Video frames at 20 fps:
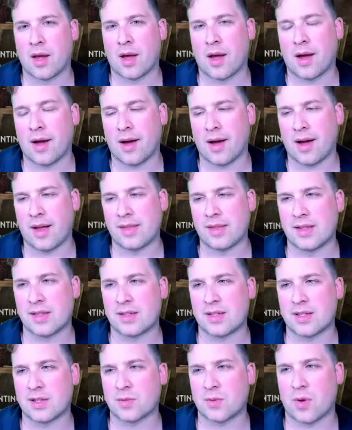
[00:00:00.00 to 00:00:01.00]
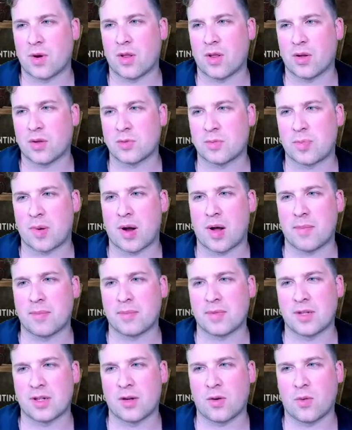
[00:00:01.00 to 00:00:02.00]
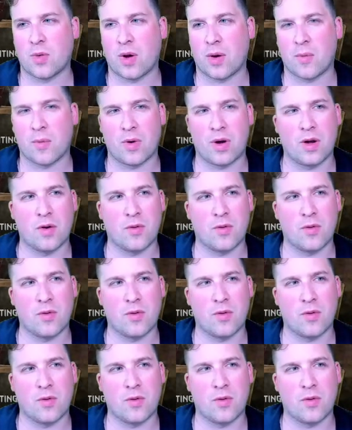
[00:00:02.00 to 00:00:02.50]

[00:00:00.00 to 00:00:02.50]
And this is one of those problems in Gwent where you